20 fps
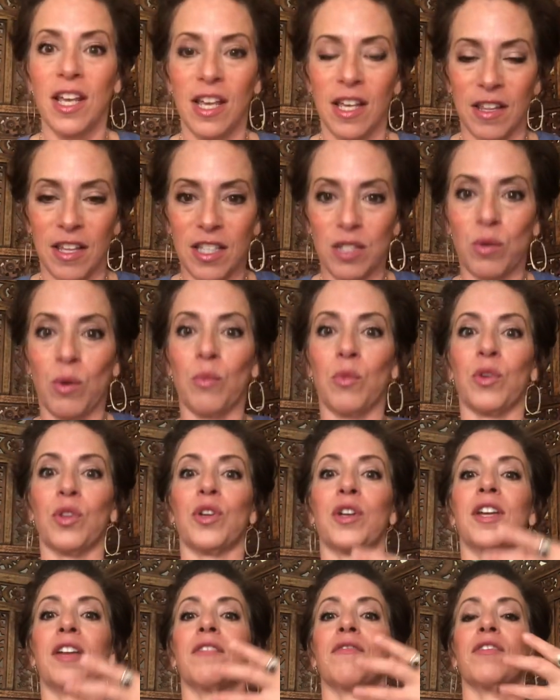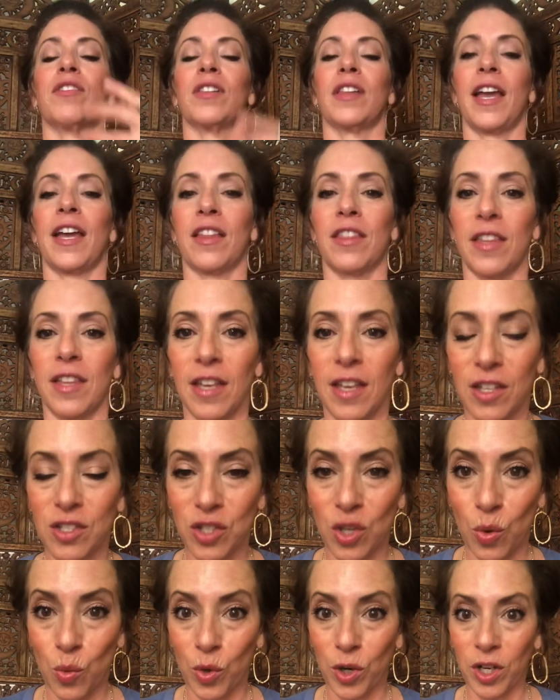This one, we're looking for length.
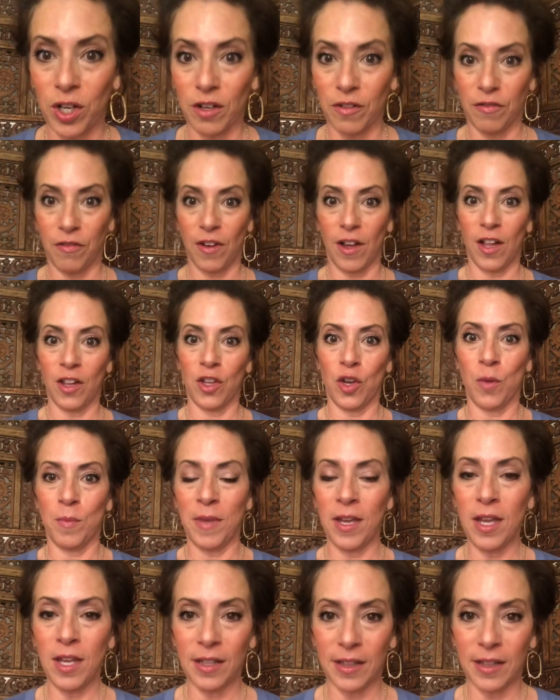So we're gonna follow me.